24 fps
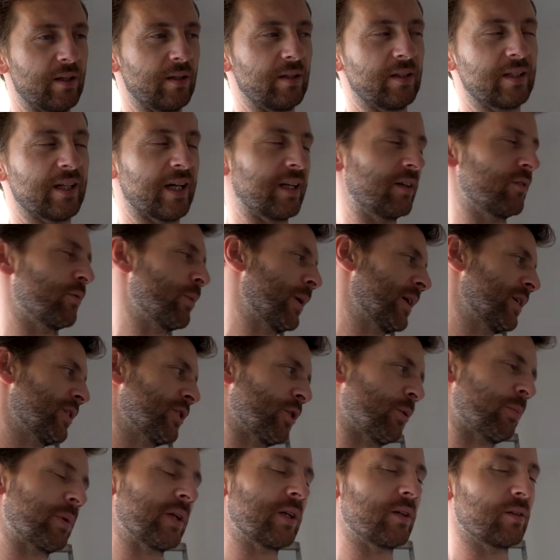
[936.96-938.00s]
kind of went
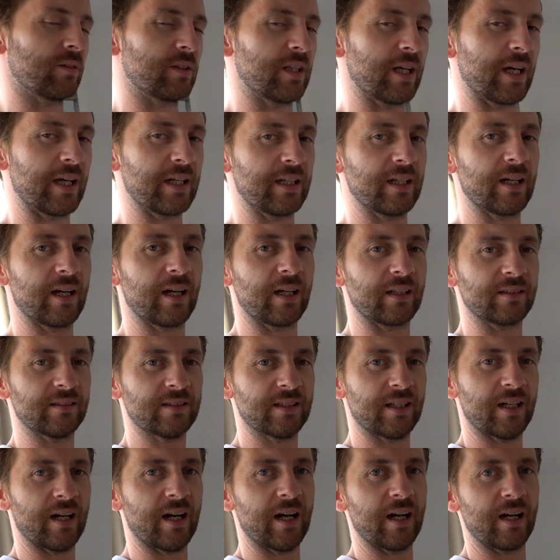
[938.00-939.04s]
shopping online, and
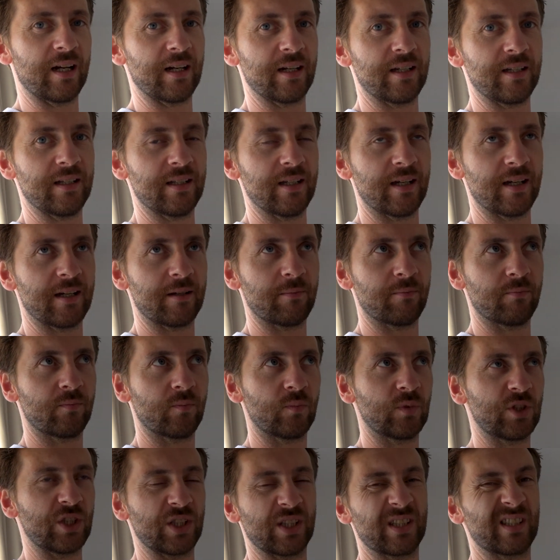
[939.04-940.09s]
I
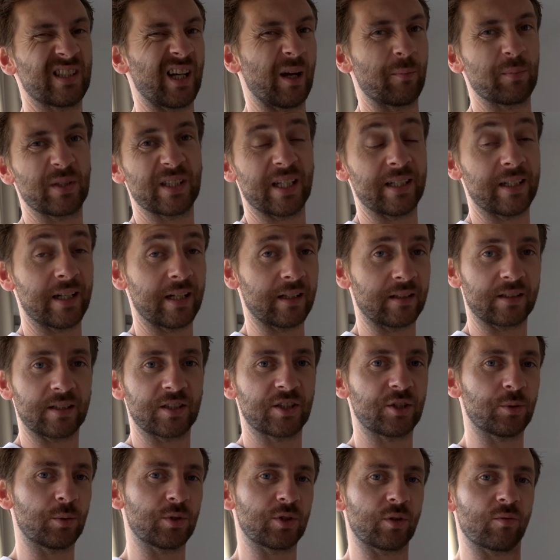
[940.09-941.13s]
just sat beside Helen as
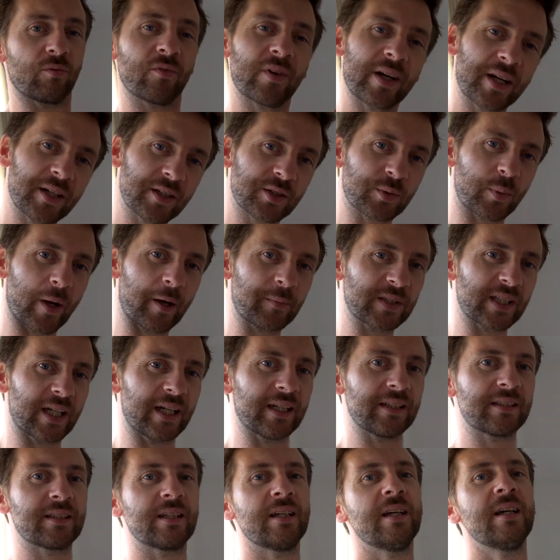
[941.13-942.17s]
she was on various
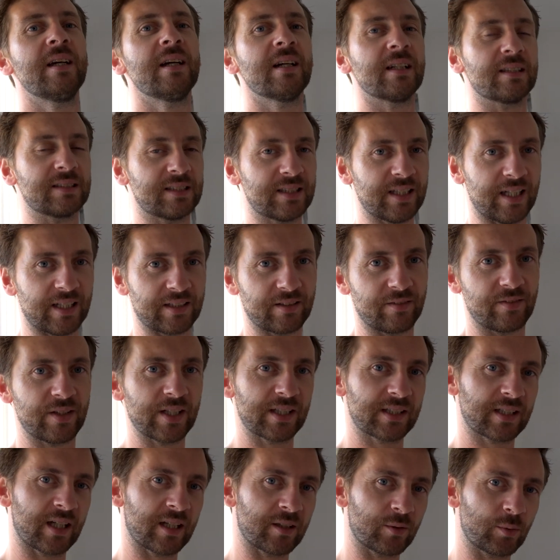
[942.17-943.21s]
websites and said
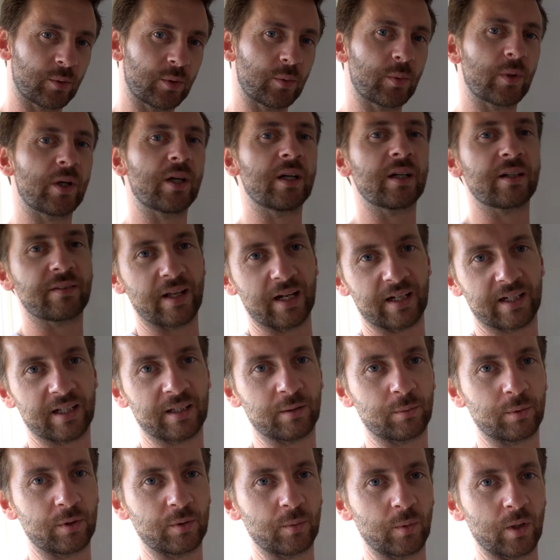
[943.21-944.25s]
this colour would work, that colour would